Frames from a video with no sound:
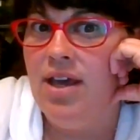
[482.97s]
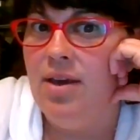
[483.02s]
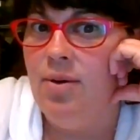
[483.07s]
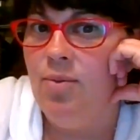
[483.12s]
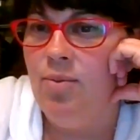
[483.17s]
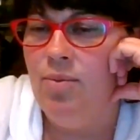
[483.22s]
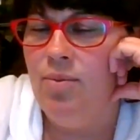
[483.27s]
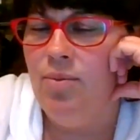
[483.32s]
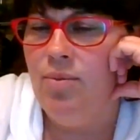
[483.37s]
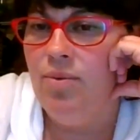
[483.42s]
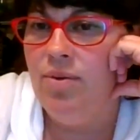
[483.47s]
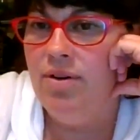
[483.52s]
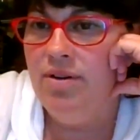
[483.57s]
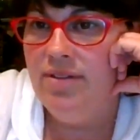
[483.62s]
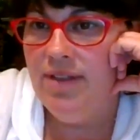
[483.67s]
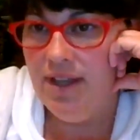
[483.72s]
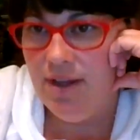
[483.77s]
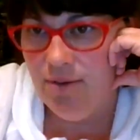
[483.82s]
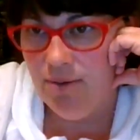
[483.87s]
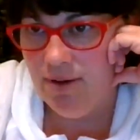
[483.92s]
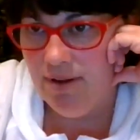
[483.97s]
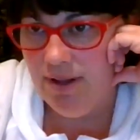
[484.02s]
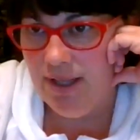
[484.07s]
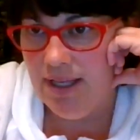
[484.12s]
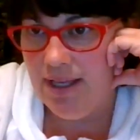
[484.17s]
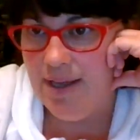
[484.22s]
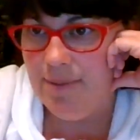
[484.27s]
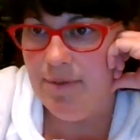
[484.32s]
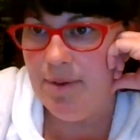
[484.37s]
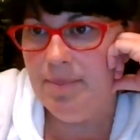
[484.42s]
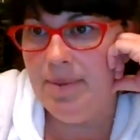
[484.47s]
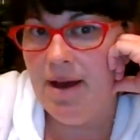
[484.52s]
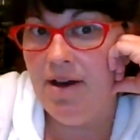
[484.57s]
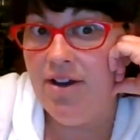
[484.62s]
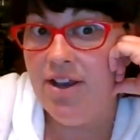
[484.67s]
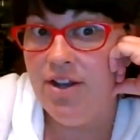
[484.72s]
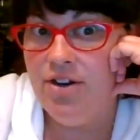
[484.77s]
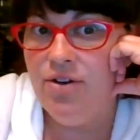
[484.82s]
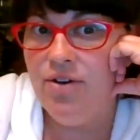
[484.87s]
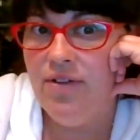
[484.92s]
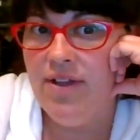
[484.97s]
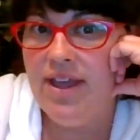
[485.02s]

okay, what are they grilling him about?